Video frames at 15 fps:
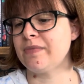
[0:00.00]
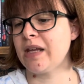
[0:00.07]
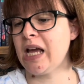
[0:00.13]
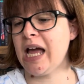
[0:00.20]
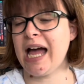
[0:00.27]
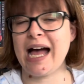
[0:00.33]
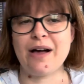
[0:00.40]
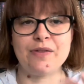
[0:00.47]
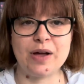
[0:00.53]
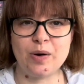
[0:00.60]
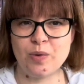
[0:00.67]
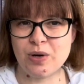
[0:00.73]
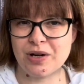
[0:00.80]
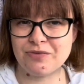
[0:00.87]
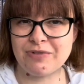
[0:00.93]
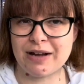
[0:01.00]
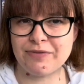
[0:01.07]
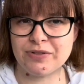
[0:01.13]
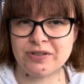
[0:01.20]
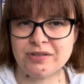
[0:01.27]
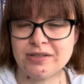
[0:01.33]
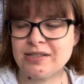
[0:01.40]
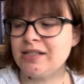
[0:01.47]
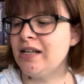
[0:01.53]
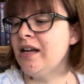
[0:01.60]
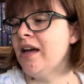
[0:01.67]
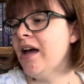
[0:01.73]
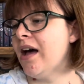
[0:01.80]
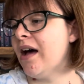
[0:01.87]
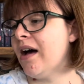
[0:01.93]
how that all unravels.
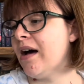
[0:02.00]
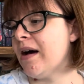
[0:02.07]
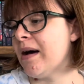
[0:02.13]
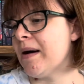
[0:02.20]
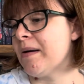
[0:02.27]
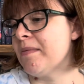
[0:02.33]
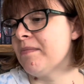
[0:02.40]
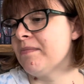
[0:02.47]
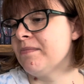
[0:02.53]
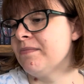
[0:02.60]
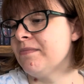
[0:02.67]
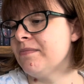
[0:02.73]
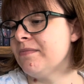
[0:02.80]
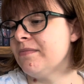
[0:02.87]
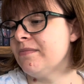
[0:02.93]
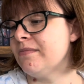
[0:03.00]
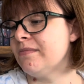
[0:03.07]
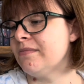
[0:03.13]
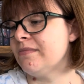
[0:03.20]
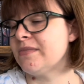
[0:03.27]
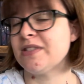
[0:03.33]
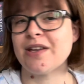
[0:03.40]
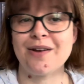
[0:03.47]
So